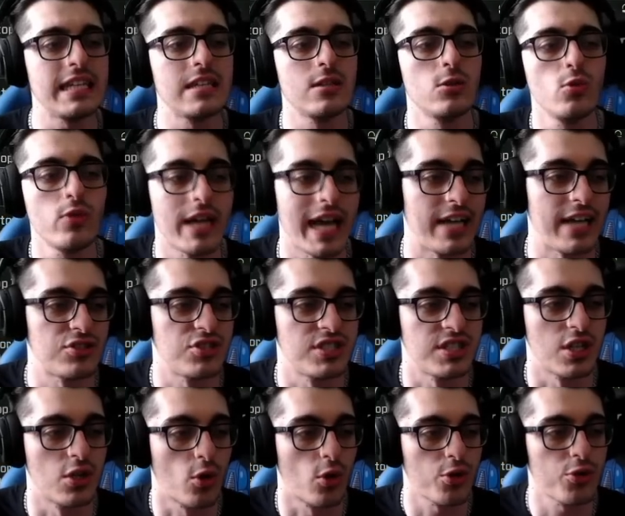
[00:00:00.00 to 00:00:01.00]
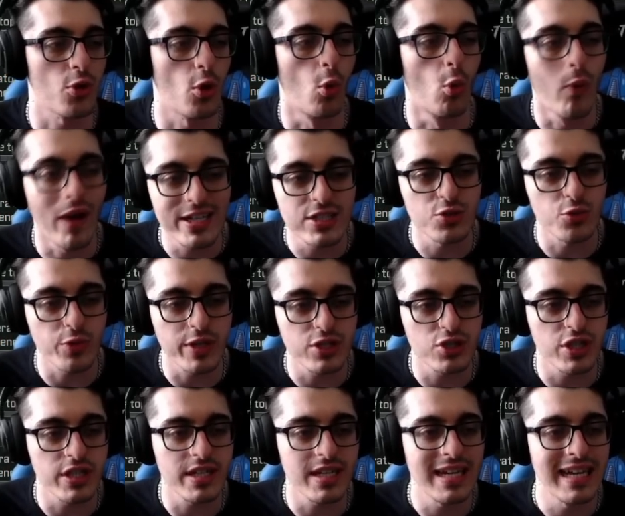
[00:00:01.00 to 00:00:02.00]
loot caches in the Northwest
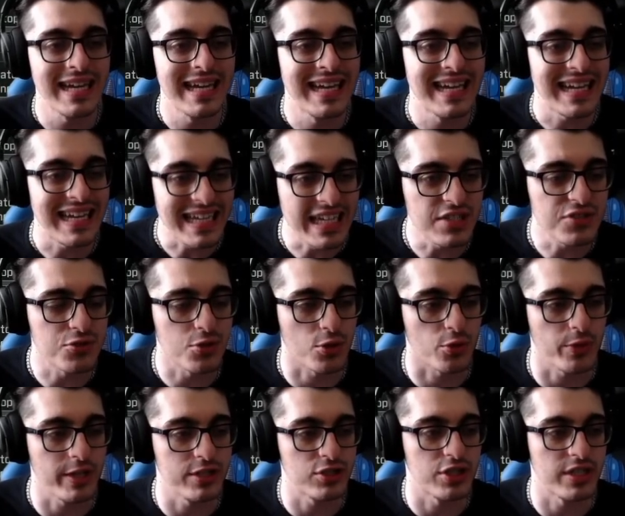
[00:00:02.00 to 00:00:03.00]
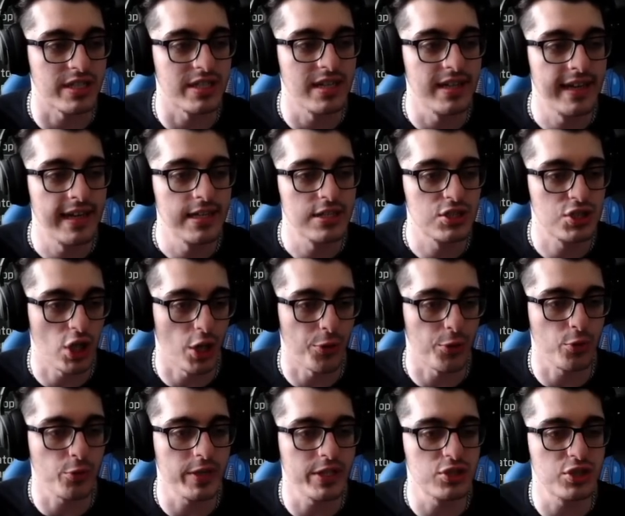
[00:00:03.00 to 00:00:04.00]
region, Eastern region,
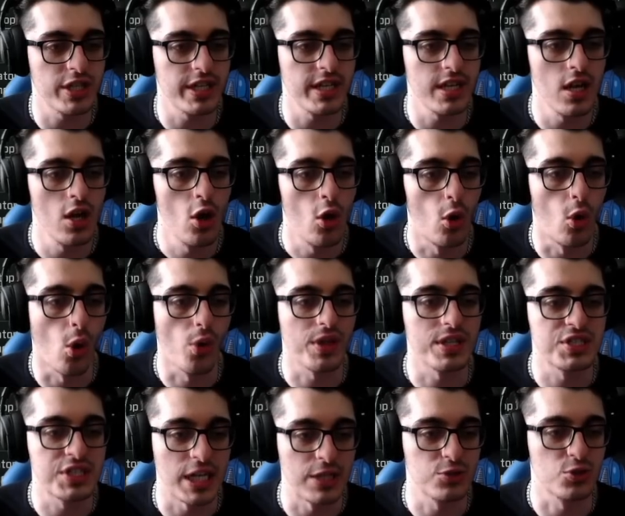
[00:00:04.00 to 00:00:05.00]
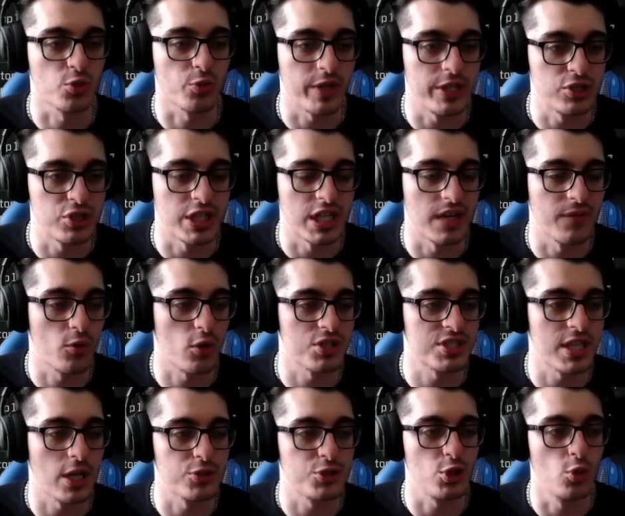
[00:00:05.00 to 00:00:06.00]
Southern region, or the Central region. It of course
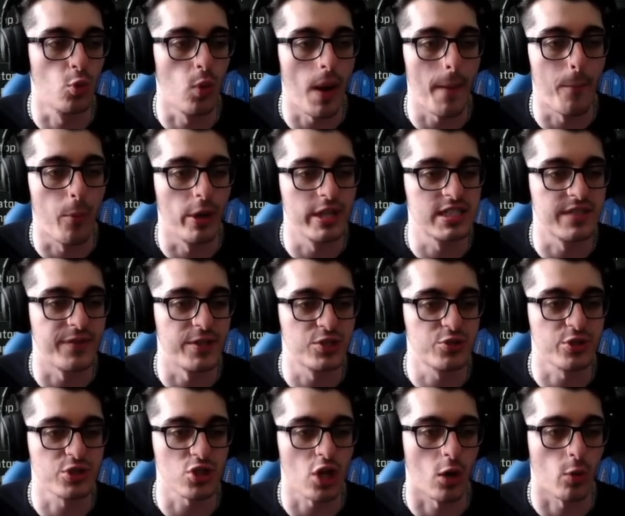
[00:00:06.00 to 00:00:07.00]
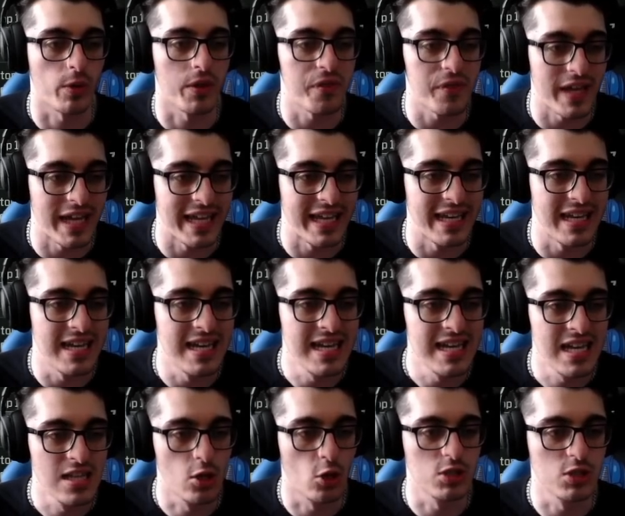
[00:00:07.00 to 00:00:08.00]
tells you what points of interest are within
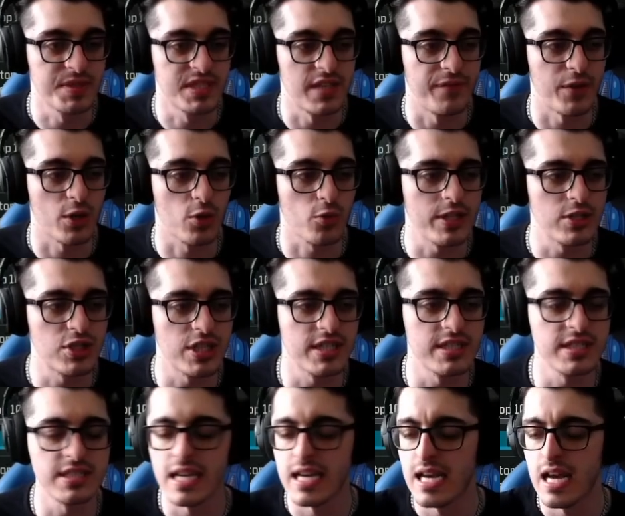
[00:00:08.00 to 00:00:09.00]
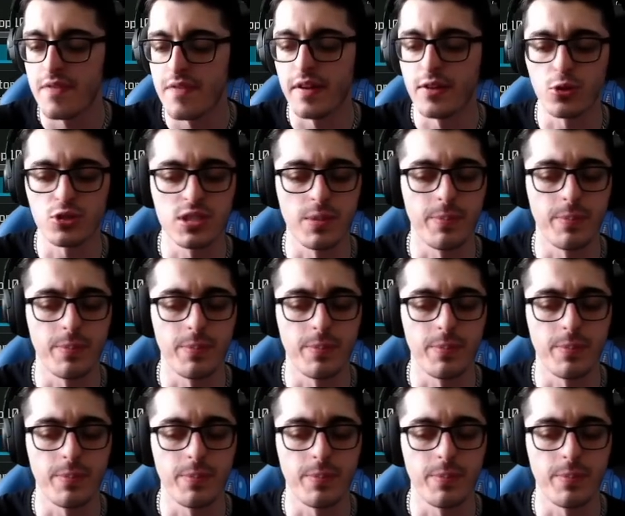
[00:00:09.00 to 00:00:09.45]
those specific regions. Then towards the